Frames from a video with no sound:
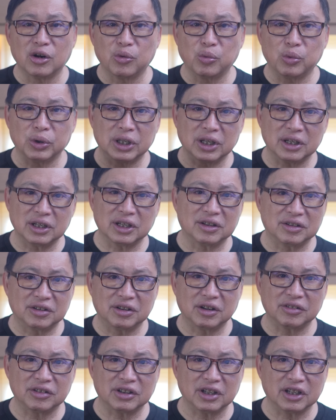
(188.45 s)
with an
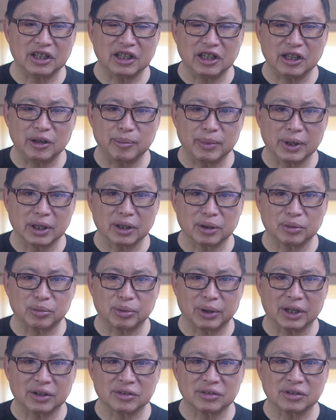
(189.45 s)
existing email
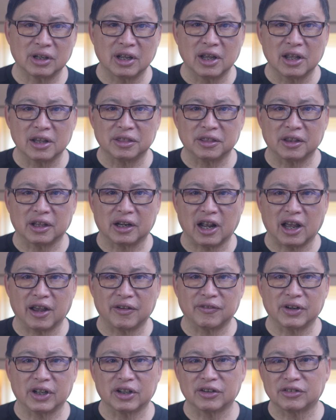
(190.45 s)
address that
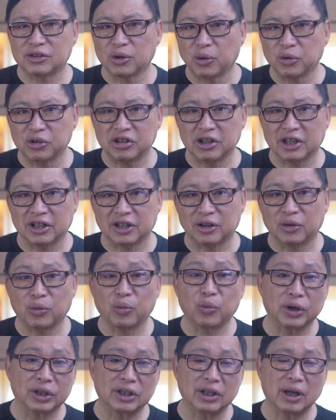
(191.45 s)
I've associated
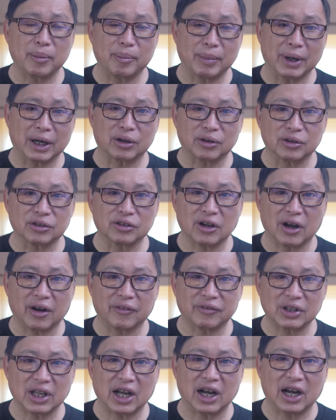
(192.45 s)
with a
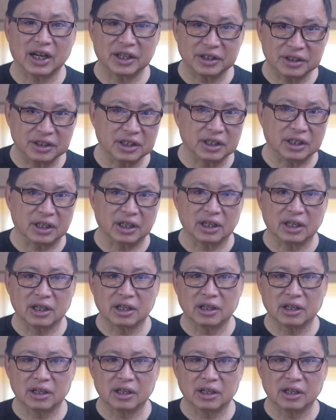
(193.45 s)
Microsoft ID.